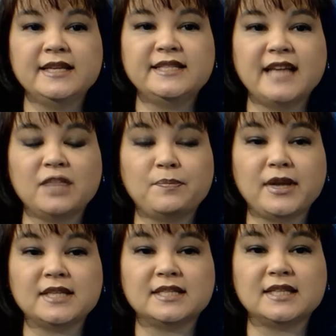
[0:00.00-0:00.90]
Death
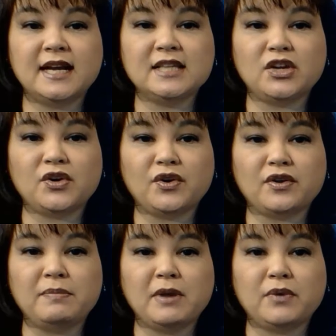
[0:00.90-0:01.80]
breaks the ties on
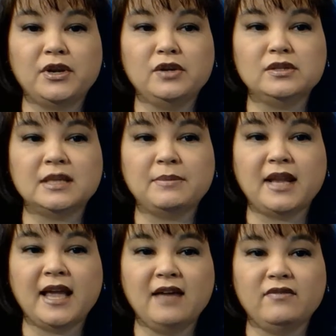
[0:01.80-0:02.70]
earth, but renews them in
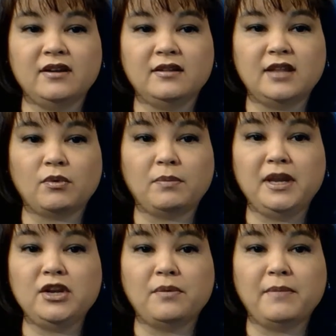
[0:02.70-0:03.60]
heaven. There will
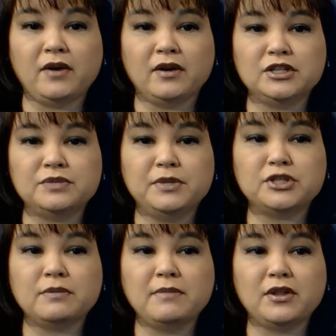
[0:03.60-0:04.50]
be no marriage,
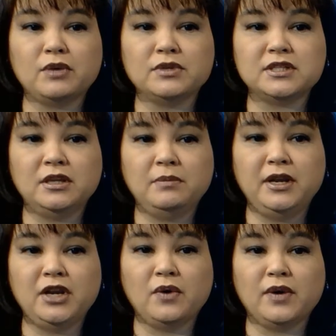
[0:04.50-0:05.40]
but your mother will still
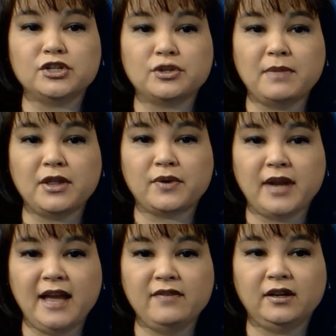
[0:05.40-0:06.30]
be known as your mother in
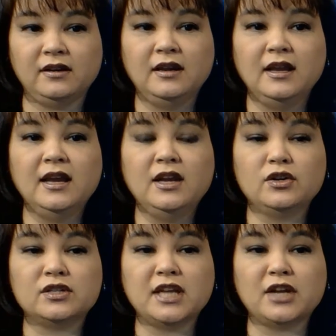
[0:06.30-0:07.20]
heaven.
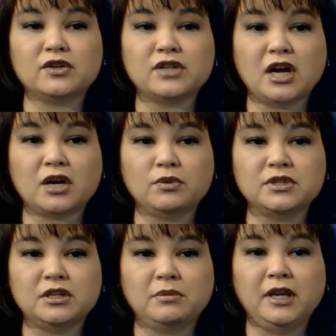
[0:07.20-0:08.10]
Your son or daughter will
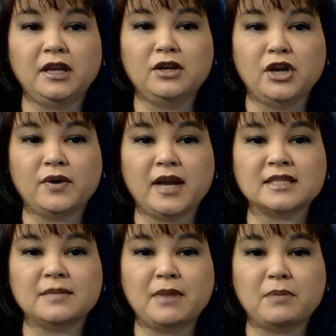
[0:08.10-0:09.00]
still be known
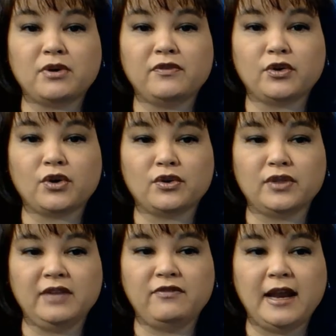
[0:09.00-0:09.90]
as a member of your
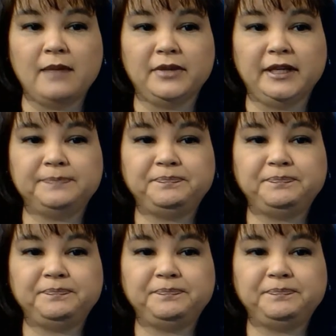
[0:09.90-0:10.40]
earthly family.